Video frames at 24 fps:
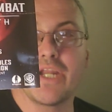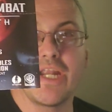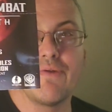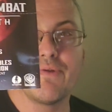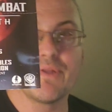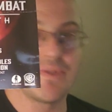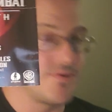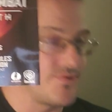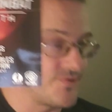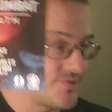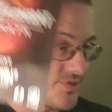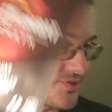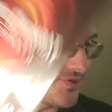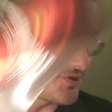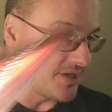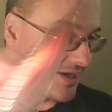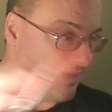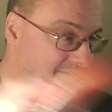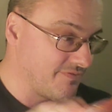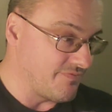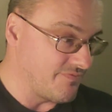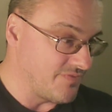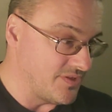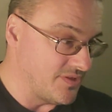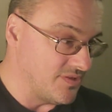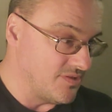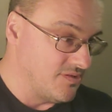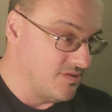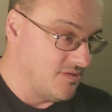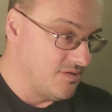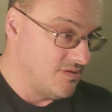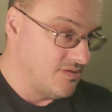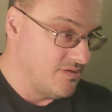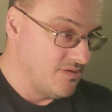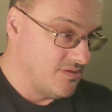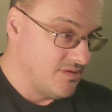characters and stuff. And
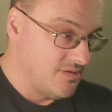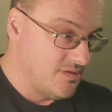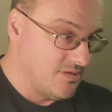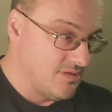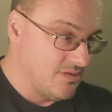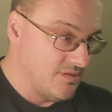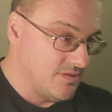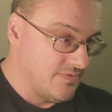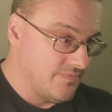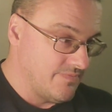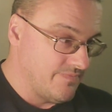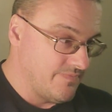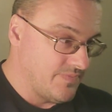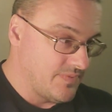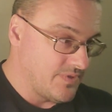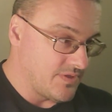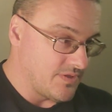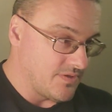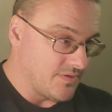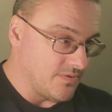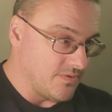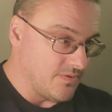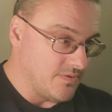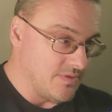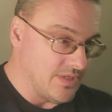so